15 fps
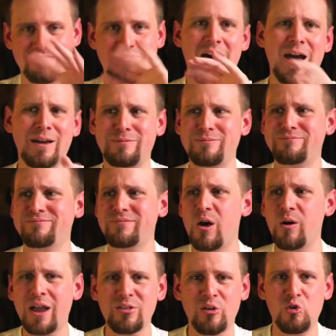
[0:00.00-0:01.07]
like
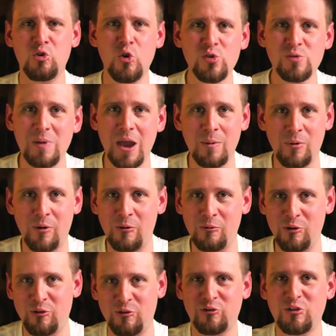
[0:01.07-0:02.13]
all kinds of newspaper and
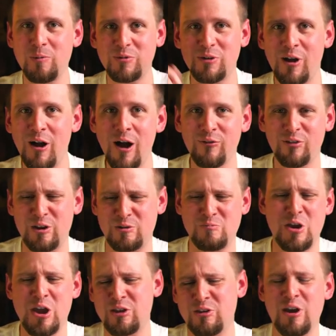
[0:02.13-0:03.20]
just shipped it off like,
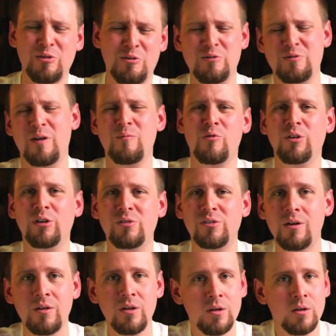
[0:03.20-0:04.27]
man, yeah, this I'm really...
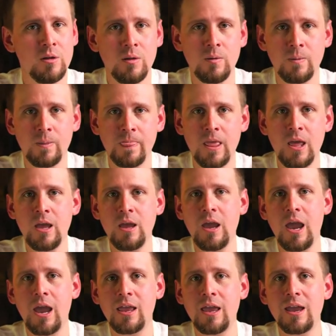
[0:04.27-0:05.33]

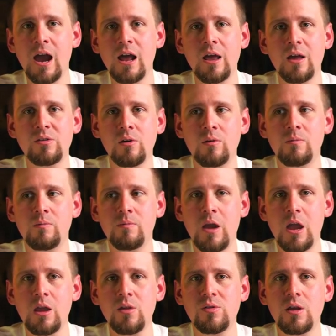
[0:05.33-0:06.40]
And he got it. I said,
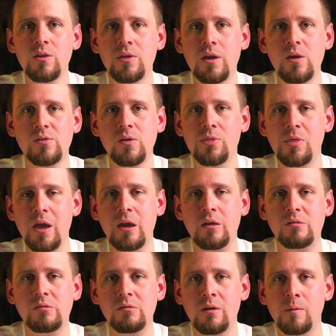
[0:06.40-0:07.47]
he didn't say anything. He said,
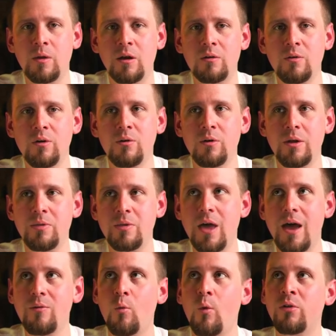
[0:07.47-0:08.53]
thanks. I'm like, well,
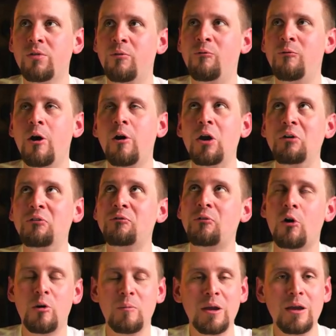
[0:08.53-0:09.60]
that wasn't very
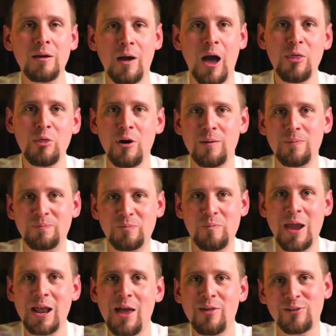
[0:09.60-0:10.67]
affirming. I thought,
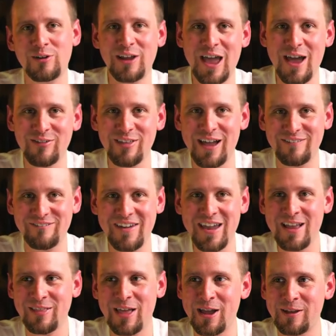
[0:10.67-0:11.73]
man, I was going to have like,
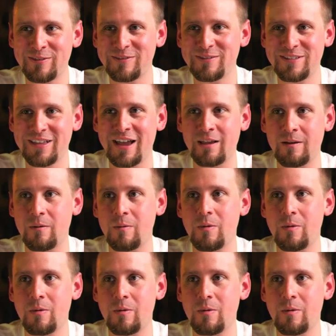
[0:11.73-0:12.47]
man, like, like